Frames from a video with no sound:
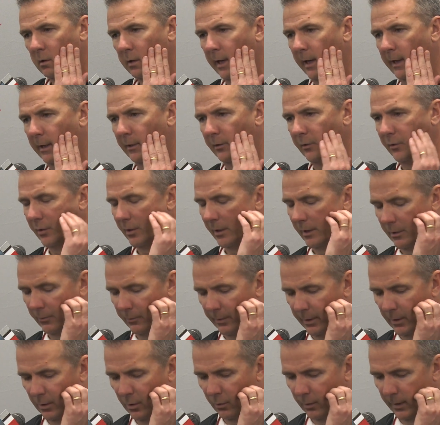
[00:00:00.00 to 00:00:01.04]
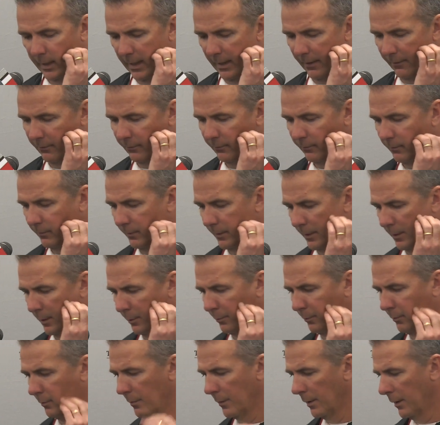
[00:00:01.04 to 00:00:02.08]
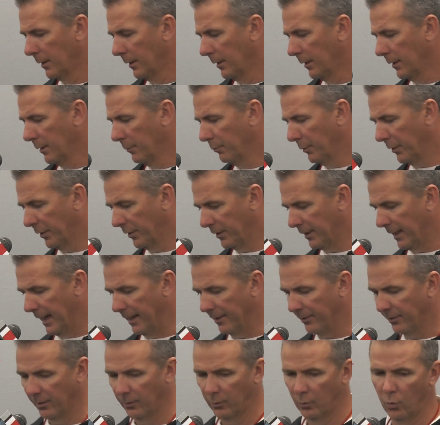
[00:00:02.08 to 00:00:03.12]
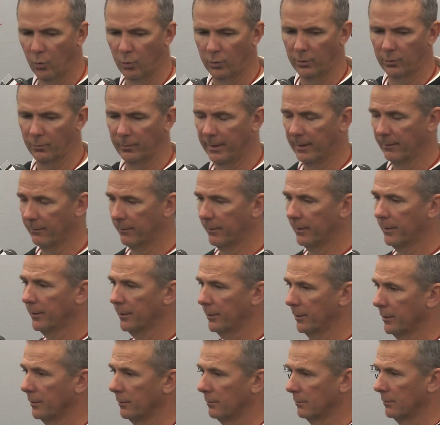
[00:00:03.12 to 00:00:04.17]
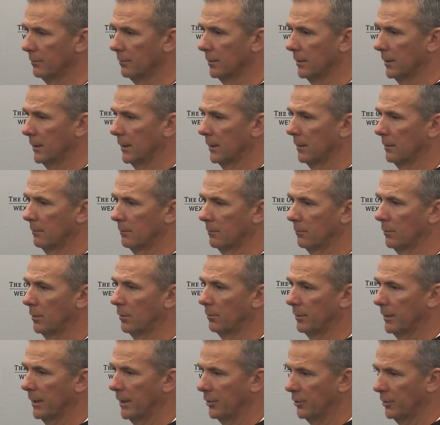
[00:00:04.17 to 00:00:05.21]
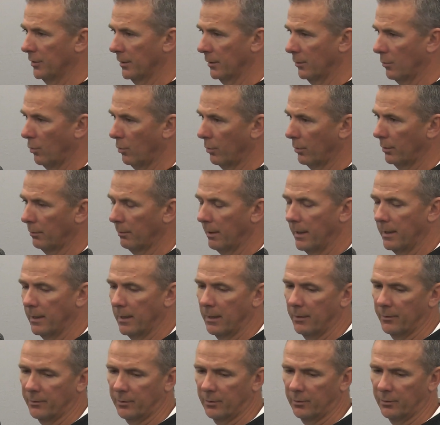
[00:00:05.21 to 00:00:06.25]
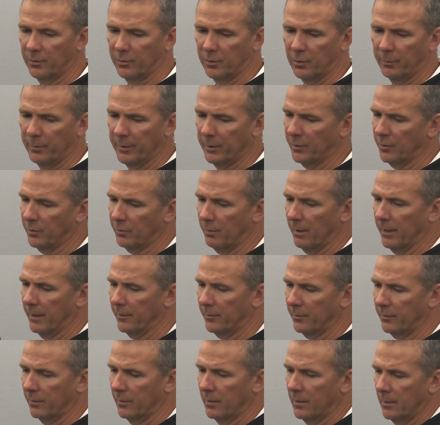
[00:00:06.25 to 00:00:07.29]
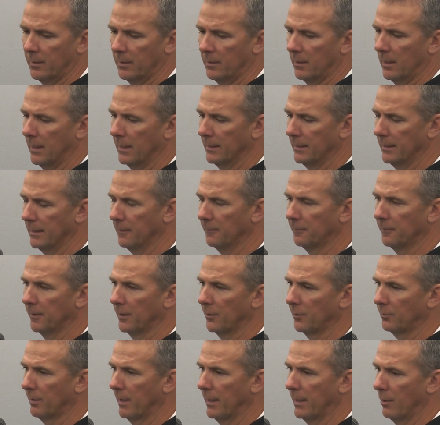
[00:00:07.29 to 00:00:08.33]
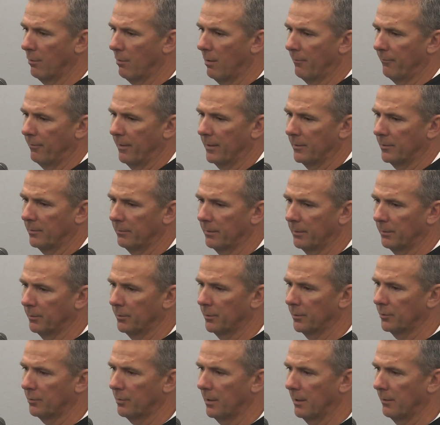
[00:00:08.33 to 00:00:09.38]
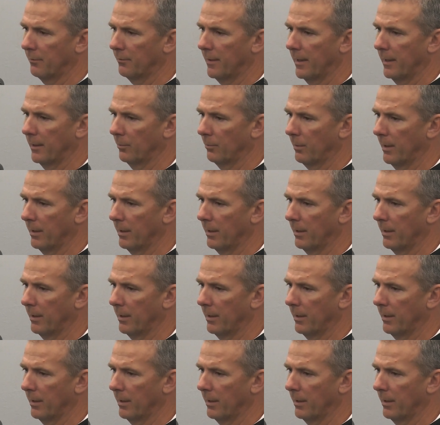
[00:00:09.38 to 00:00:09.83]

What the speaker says: And you see, we don't have, you know, mistakes at corner. We have very good rotation at corner right now. So there's so many strengths on defense right now. Offensively, you're just trying to find the